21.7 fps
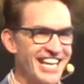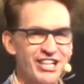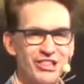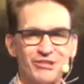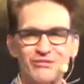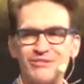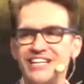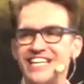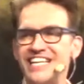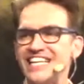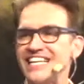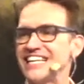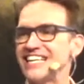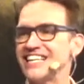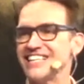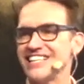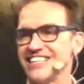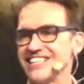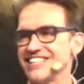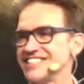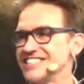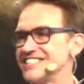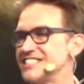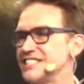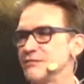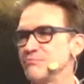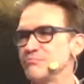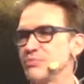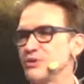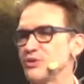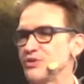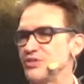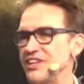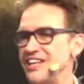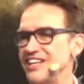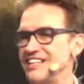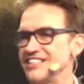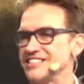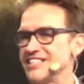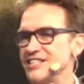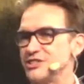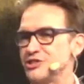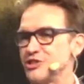Three simple
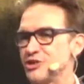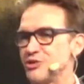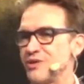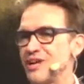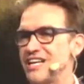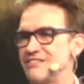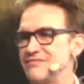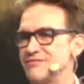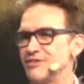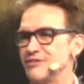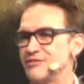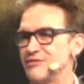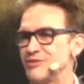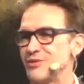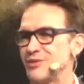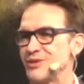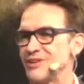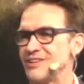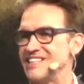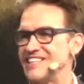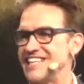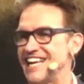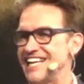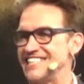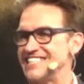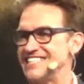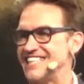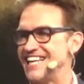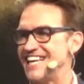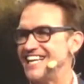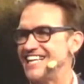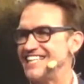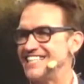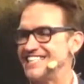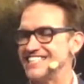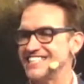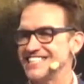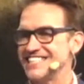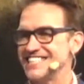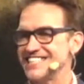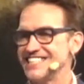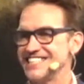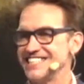things that you're grateful for in that day.
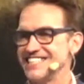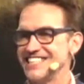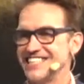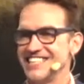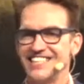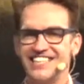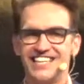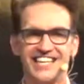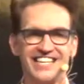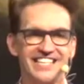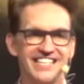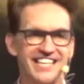And